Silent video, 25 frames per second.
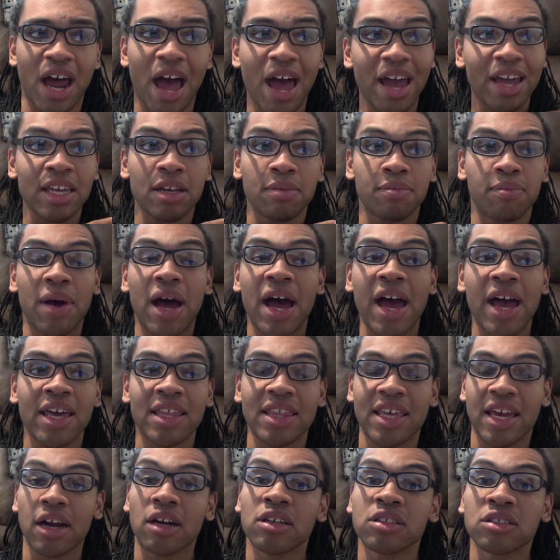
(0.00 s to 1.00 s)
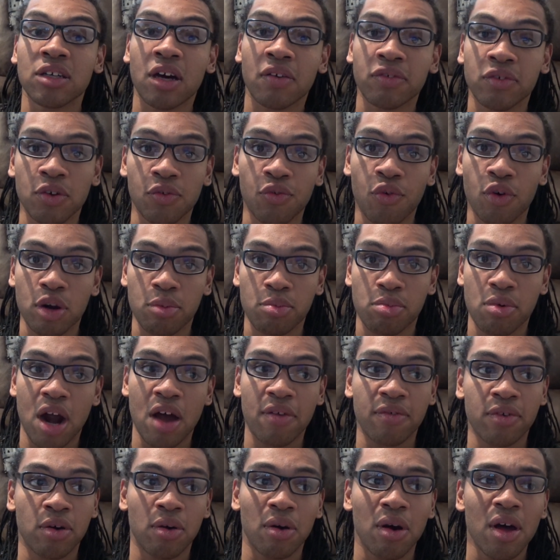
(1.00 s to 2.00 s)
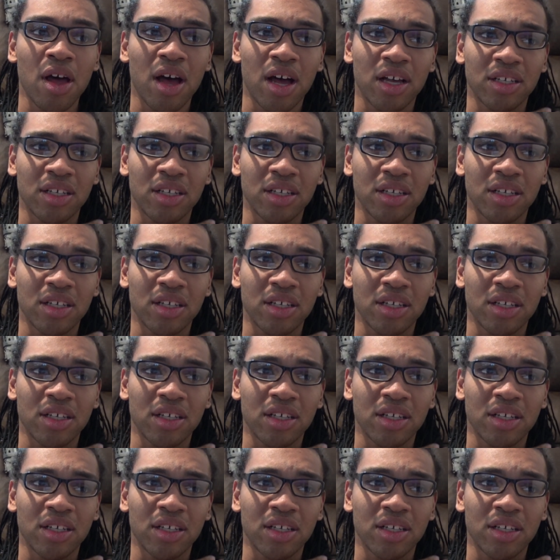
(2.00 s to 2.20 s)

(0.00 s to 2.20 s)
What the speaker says: I can buy the Airsoft 240 Bravo